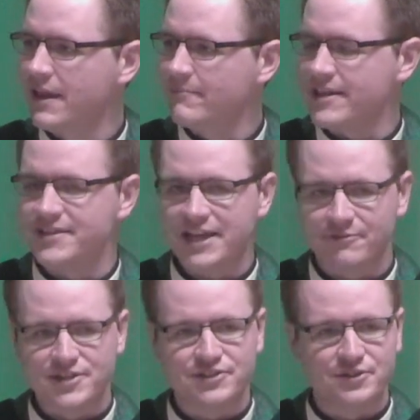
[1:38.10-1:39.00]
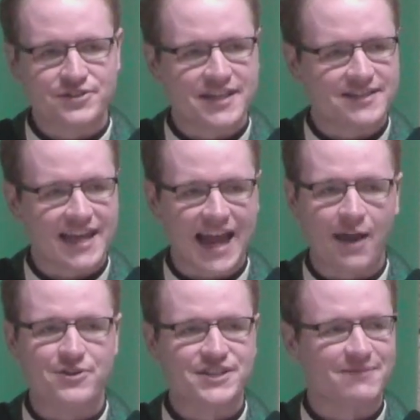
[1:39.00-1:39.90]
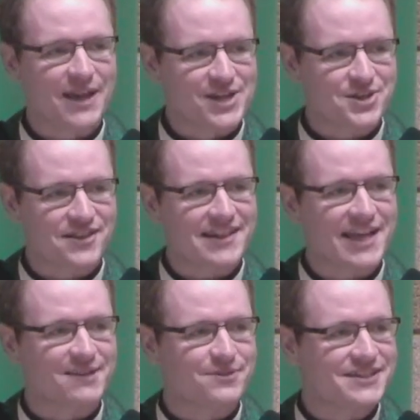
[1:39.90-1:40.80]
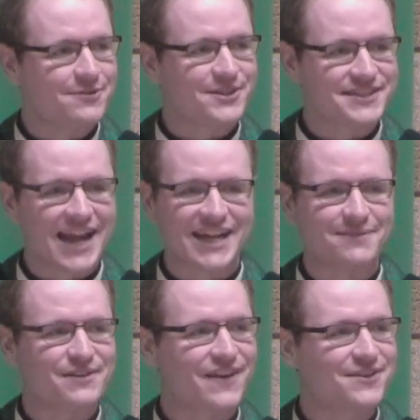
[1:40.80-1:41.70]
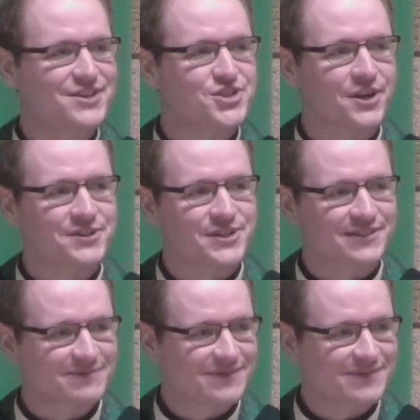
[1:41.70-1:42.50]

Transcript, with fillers: My second resolution is that I was going to make sure that that community was not going to be found in church.